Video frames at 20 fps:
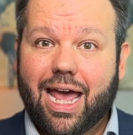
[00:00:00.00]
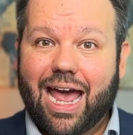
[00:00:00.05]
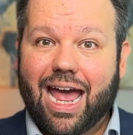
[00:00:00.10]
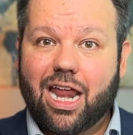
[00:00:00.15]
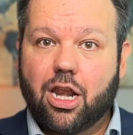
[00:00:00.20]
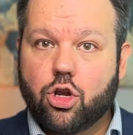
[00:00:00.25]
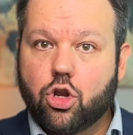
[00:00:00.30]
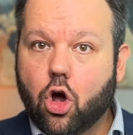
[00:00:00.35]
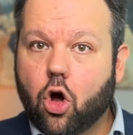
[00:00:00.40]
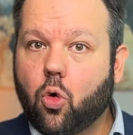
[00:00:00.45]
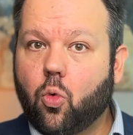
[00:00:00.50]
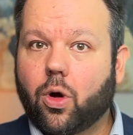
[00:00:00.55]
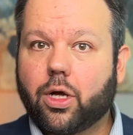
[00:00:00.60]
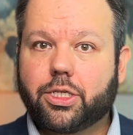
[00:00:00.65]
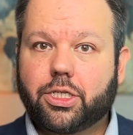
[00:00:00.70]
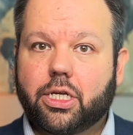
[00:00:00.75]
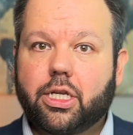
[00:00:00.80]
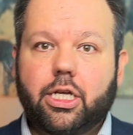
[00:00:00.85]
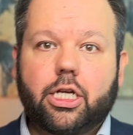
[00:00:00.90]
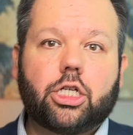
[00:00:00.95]
and know
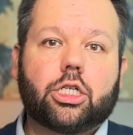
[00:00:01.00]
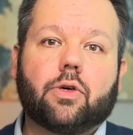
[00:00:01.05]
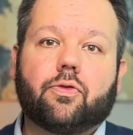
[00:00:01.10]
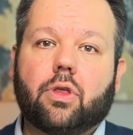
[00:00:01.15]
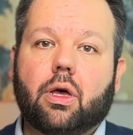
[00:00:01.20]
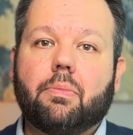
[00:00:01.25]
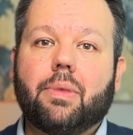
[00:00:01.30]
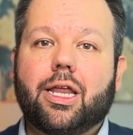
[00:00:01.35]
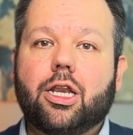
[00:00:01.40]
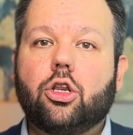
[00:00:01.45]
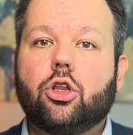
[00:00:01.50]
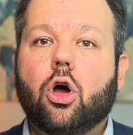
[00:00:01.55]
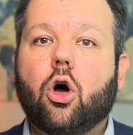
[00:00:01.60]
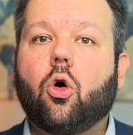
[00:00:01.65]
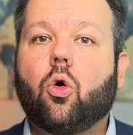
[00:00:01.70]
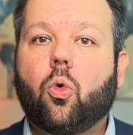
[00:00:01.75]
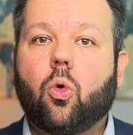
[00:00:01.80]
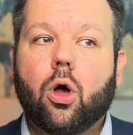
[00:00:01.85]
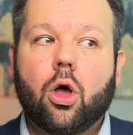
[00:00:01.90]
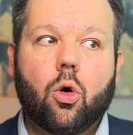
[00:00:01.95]
what's in each of them and
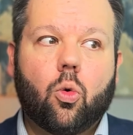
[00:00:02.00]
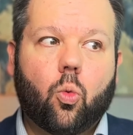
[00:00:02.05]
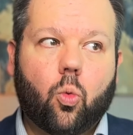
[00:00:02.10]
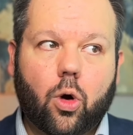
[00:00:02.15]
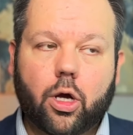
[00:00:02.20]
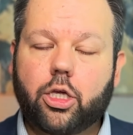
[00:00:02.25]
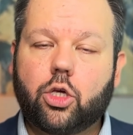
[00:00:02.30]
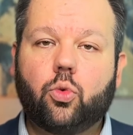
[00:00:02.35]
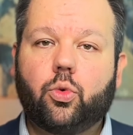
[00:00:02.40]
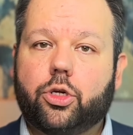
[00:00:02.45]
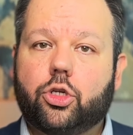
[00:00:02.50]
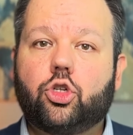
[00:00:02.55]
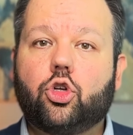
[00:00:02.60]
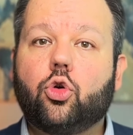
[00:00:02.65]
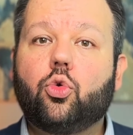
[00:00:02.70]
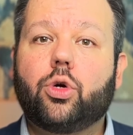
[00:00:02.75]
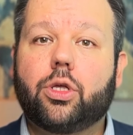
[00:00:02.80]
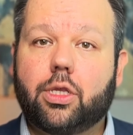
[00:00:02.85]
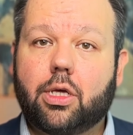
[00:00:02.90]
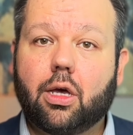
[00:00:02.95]
know what you would
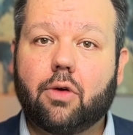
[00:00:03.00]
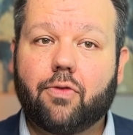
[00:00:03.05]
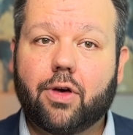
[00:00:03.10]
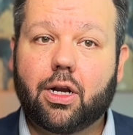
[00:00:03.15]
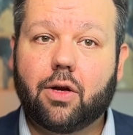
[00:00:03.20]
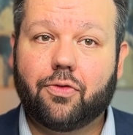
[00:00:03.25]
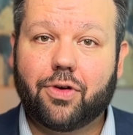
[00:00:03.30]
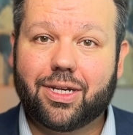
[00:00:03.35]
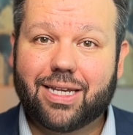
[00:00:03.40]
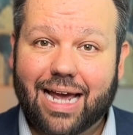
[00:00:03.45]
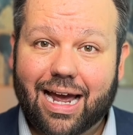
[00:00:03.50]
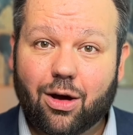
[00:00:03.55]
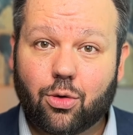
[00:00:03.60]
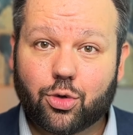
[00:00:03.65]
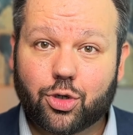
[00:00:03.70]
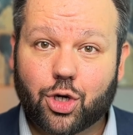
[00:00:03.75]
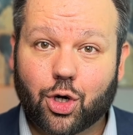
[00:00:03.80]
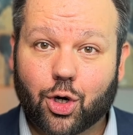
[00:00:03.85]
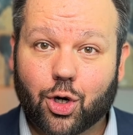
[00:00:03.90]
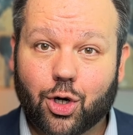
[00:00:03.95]
do in the event of a
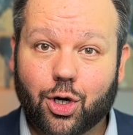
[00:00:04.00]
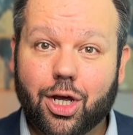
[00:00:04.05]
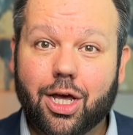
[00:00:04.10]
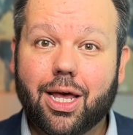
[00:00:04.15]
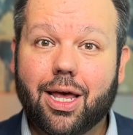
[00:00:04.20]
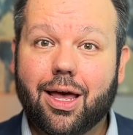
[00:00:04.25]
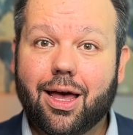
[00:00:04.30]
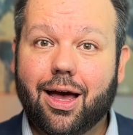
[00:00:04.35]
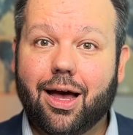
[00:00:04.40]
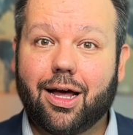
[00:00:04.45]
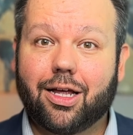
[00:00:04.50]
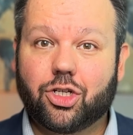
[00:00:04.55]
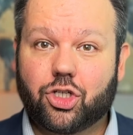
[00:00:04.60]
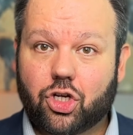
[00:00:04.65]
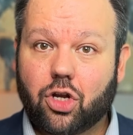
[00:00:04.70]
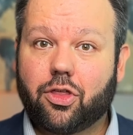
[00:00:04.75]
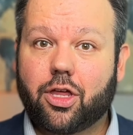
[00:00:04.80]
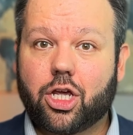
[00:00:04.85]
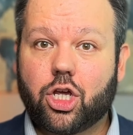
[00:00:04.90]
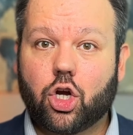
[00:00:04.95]
downturn uh,
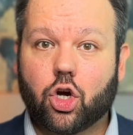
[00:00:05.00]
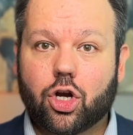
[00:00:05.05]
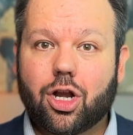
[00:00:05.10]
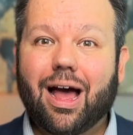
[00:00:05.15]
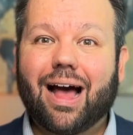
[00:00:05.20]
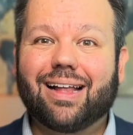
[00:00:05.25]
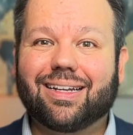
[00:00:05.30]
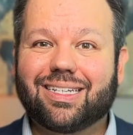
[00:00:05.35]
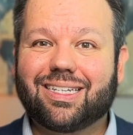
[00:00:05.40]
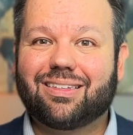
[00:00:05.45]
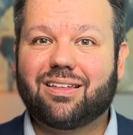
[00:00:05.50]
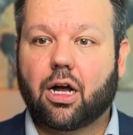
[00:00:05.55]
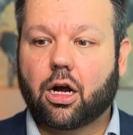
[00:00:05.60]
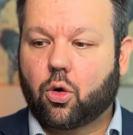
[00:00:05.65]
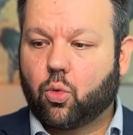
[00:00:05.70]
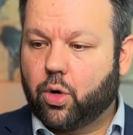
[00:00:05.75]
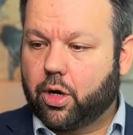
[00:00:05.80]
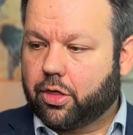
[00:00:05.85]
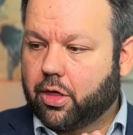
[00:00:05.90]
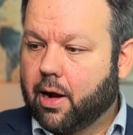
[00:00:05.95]
so that you're not
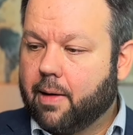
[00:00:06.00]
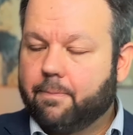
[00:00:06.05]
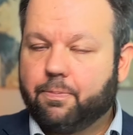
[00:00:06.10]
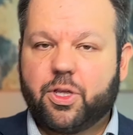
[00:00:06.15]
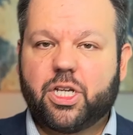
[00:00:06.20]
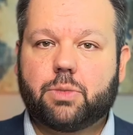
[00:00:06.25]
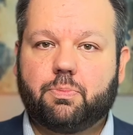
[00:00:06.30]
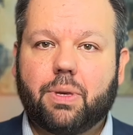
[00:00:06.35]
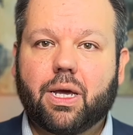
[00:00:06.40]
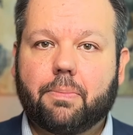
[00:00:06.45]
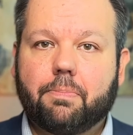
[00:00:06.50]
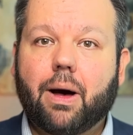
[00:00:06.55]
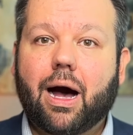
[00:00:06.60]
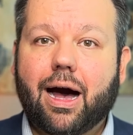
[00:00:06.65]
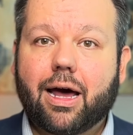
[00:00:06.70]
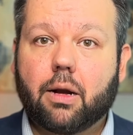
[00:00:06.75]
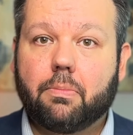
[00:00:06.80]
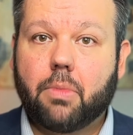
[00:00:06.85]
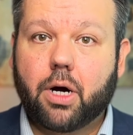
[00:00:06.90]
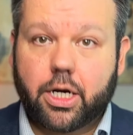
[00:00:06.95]
stuck with this big
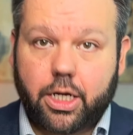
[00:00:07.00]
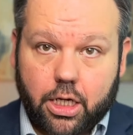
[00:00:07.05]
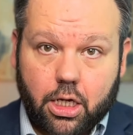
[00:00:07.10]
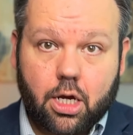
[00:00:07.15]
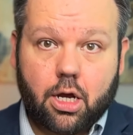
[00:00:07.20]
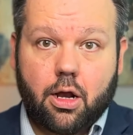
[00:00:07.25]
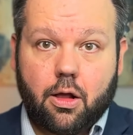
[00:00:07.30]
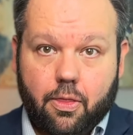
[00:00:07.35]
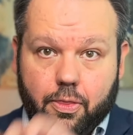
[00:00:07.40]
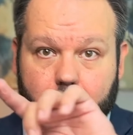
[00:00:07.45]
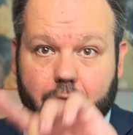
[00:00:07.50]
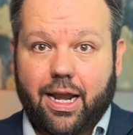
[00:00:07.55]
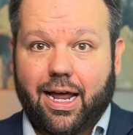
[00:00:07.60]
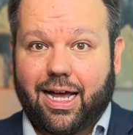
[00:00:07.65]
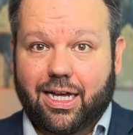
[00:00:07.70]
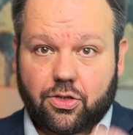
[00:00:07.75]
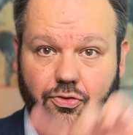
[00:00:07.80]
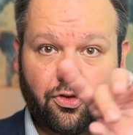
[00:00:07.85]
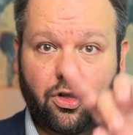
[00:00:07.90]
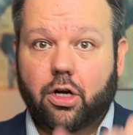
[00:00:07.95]
pot of money that
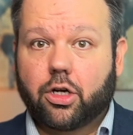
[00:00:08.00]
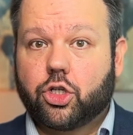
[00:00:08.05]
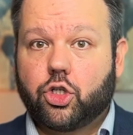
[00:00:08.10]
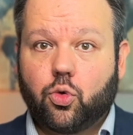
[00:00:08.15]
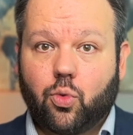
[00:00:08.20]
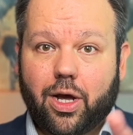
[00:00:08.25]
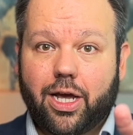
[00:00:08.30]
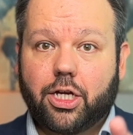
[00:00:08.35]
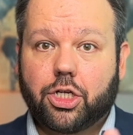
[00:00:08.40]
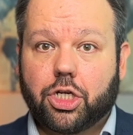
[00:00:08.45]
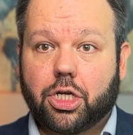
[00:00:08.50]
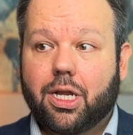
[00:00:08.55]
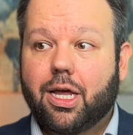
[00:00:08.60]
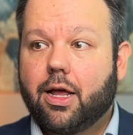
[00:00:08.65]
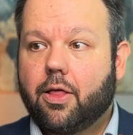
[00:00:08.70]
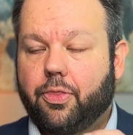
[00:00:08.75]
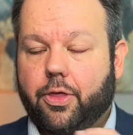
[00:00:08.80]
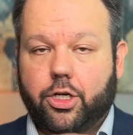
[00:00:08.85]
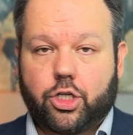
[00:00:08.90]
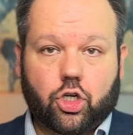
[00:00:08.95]
has fluctuation
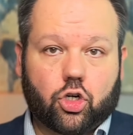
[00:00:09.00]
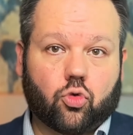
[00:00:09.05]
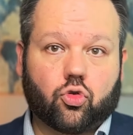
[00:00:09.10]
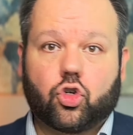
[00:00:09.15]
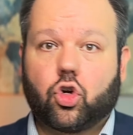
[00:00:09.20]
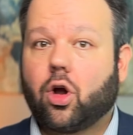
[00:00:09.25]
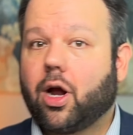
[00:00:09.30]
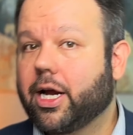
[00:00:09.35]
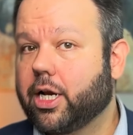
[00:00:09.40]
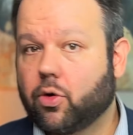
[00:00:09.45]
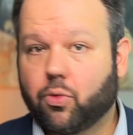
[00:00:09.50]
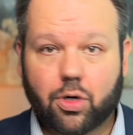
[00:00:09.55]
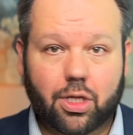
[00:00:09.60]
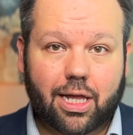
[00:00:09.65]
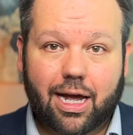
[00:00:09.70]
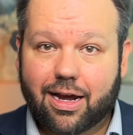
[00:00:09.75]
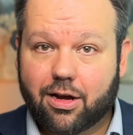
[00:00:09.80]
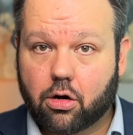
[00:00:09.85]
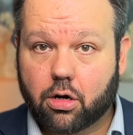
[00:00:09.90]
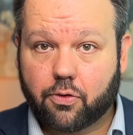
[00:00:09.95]
that you're trying to
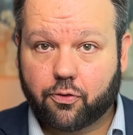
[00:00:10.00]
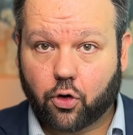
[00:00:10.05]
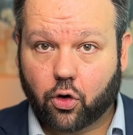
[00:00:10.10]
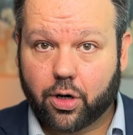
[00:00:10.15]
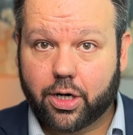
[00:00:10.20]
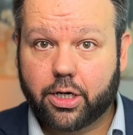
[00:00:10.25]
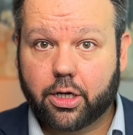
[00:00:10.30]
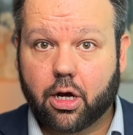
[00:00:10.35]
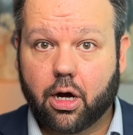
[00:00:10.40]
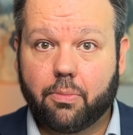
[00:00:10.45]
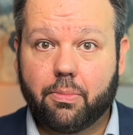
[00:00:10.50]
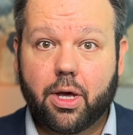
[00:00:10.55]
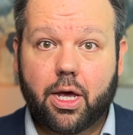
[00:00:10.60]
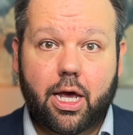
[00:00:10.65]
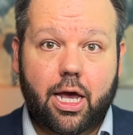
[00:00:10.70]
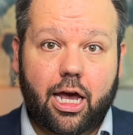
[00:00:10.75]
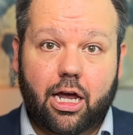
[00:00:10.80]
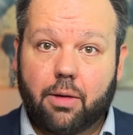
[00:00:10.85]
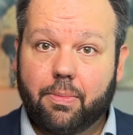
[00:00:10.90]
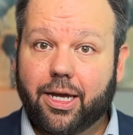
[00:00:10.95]
rely on for income
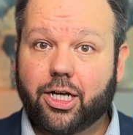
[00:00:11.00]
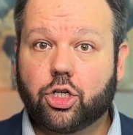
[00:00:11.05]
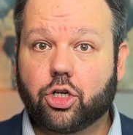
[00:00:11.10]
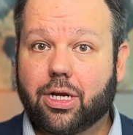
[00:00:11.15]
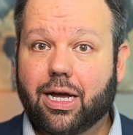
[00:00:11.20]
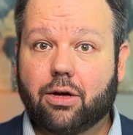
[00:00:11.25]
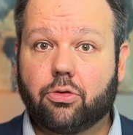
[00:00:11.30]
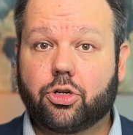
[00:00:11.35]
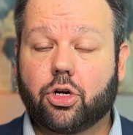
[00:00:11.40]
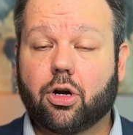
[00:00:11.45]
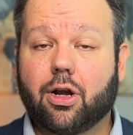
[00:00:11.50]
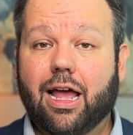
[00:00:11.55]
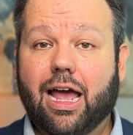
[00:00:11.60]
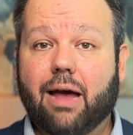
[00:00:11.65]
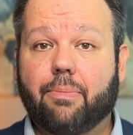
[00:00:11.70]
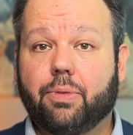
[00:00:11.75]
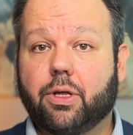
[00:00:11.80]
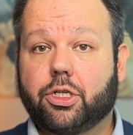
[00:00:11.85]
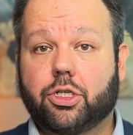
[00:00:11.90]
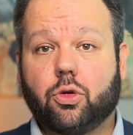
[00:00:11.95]
and a major downturn
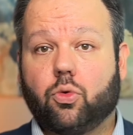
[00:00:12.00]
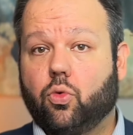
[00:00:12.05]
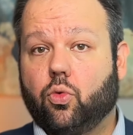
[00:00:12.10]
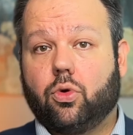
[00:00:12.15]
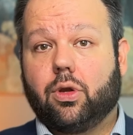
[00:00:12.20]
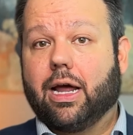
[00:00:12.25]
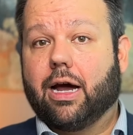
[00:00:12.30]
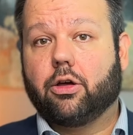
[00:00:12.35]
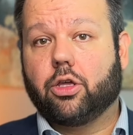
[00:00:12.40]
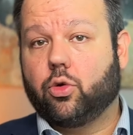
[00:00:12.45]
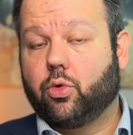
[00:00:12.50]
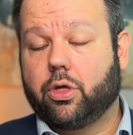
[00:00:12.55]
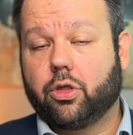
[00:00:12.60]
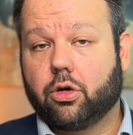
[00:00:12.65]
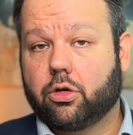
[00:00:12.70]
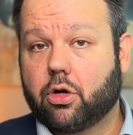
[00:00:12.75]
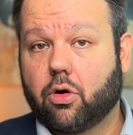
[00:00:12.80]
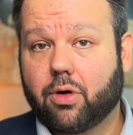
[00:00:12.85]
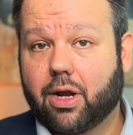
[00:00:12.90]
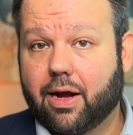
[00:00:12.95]
happens and now you either
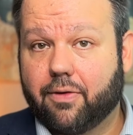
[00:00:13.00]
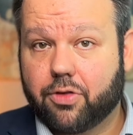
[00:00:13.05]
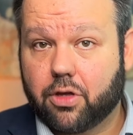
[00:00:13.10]
don't have